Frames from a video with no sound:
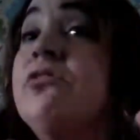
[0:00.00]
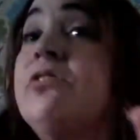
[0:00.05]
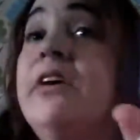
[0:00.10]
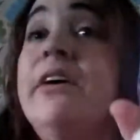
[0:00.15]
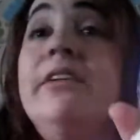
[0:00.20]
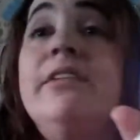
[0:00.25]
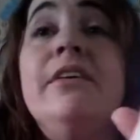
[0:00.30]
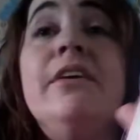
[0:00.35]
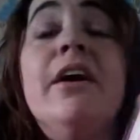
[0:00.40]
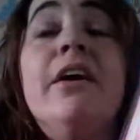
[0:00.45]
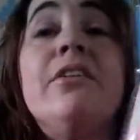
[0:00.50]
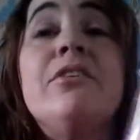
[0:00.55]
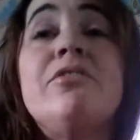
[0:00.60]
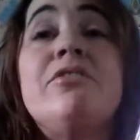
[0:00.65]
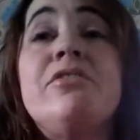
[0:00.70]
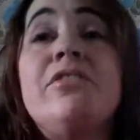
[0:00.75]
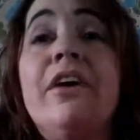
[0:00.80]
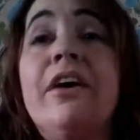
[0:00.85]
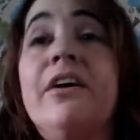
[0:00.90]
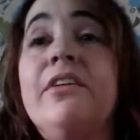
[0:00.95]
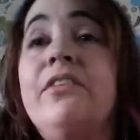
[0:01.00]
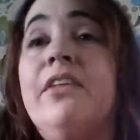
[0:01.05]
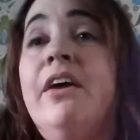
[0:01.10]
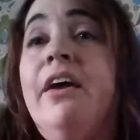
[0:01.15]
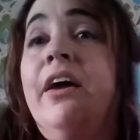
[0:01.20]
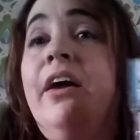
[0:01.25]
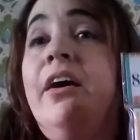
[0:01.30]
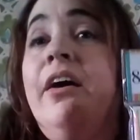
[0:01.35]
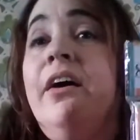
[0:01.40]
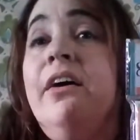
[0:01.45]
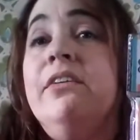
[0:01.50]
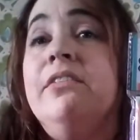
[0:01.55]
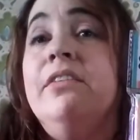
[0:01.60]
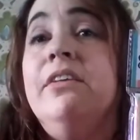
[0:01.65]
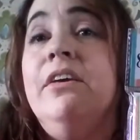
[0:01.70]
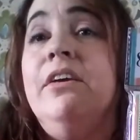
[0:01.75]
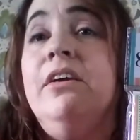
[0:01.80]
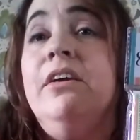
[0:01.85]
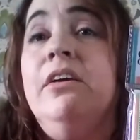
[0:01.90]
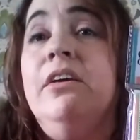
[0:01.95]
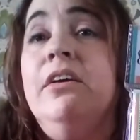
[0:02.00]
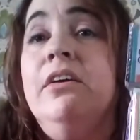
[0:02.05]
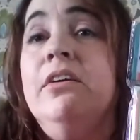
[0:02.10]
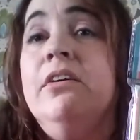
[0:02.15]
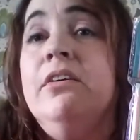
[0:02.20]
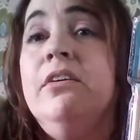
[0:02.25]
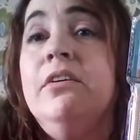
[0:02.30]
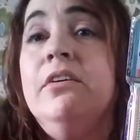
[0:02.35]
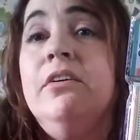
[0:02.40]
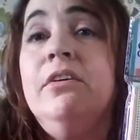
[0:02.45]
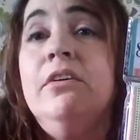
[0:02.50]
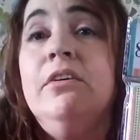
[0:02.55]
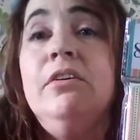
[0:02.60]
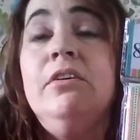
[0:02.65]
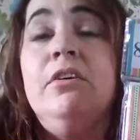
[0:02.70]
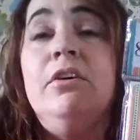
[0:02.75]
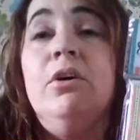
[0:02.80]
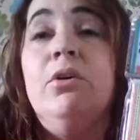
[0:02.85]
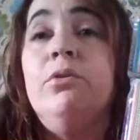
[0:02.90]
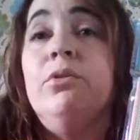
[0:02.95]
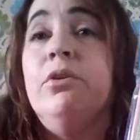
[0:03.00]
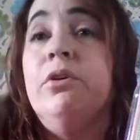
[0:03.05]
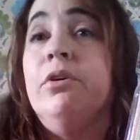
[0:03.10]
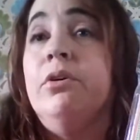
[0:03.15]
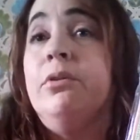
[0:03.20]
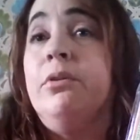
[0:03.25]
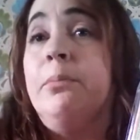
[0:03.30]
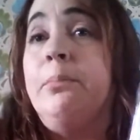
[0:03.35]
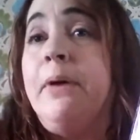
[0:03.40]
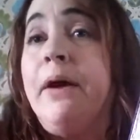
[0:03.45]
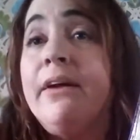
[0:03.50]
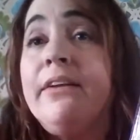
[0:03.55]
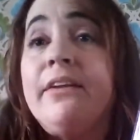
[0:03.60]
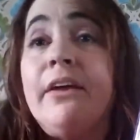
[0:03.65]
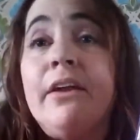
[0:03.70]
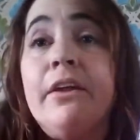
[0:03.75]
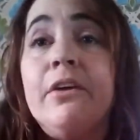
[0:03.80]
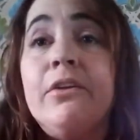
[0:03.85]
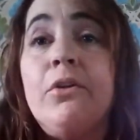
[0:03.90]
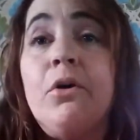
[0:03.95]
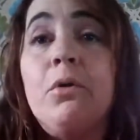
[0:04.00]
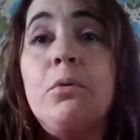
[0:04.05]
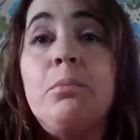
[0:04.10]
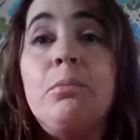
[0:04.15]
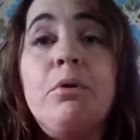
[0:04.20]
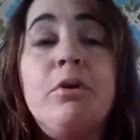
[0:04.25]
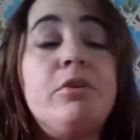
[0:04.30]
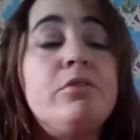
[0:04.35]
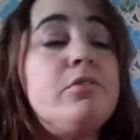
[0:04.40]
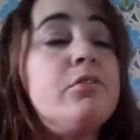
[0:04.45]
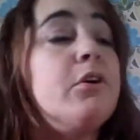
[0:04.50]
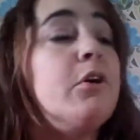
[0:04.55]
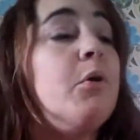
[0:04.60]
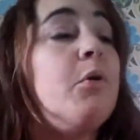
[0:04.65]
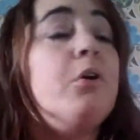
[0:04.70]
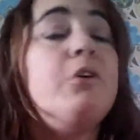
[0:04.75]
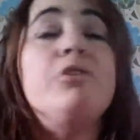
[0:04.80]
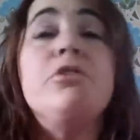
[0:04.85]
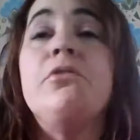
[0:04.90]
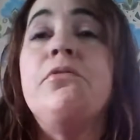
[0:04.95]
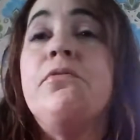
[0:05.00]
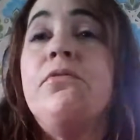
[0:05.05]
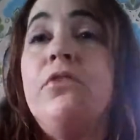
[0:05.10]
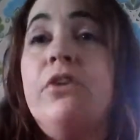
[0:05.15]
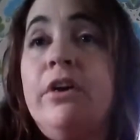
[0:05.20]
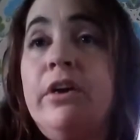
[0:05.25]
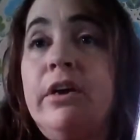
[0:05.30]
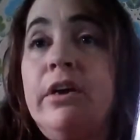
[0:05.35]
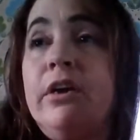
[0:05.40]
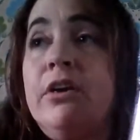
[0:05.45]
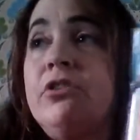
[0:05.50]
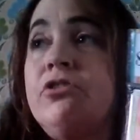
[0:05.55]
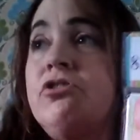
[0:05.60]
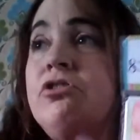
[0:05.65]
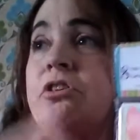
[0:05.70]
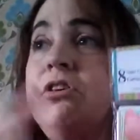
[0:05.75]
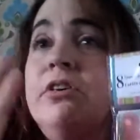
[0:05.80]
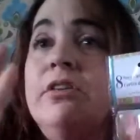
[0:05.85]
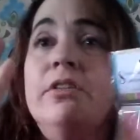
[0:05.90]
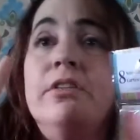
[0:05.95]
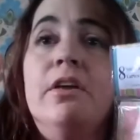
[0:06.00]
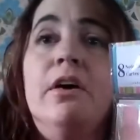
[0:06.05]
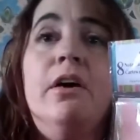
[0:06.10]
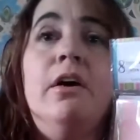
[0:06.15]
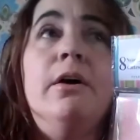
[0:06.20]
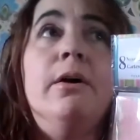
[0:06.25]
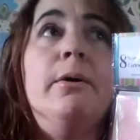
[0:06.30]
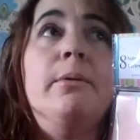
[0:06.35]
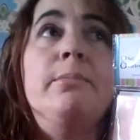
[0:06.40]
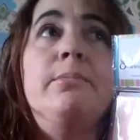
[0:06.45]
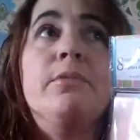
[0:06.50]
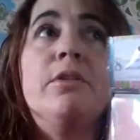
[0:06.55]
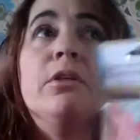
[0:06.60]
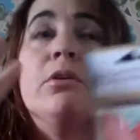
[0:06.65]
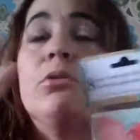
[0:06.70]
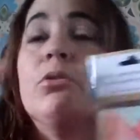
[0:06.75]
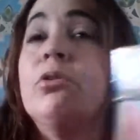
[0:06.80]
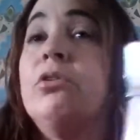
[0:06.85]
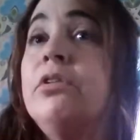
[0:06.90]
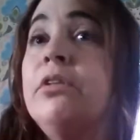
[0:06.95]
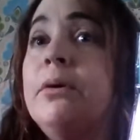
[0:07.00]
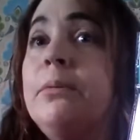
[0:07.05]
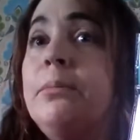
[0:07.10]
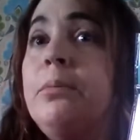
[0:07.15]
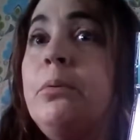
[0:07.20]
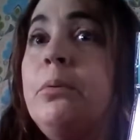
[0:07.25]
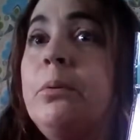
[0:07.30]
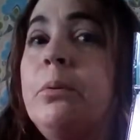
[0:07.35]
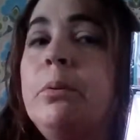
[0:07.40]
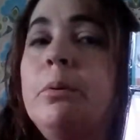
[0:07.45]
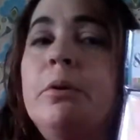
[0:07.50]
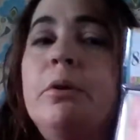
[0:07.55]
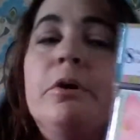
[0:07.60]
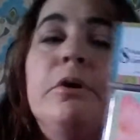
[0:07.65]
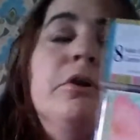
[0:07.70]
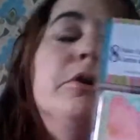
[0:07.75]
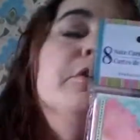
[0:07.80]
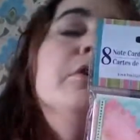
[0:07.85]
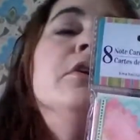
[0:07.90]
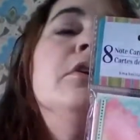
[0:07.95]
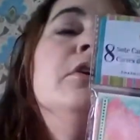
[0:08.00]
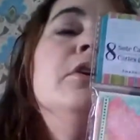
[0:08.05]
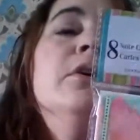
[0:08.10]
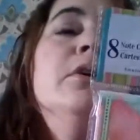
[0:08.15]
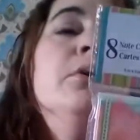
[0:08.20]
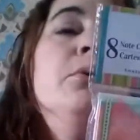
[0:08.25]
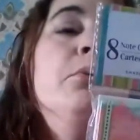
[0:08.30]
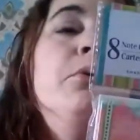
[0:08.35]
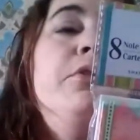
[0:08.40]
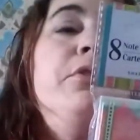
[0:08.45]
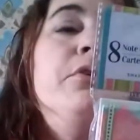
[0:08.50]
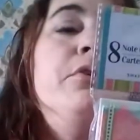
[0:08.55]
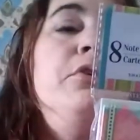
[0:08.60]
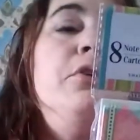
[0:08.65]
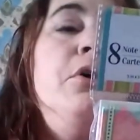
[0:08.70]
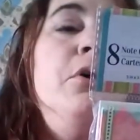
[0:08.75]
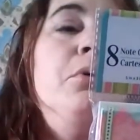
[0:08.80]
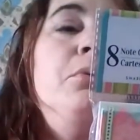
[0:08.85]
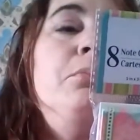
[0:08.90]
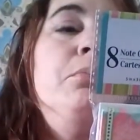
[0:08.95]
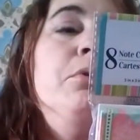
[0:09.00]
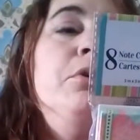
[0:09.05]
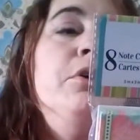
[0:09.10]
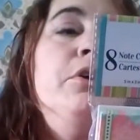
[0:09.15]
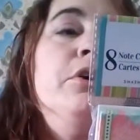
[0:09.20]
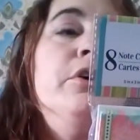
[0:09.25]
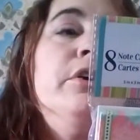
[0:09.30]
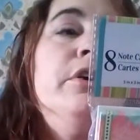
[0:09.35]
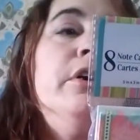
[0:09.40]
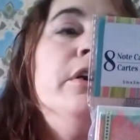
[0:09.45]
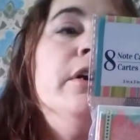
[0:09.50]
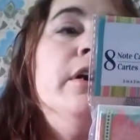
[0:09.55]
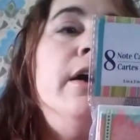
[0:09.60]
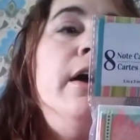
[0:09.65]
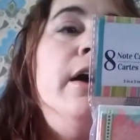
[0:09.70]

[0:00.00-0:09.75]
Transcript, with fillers: just like the other set, they had the, you know, the magnetic notebooks that go on your fridge, and the little clipboard with the notebook,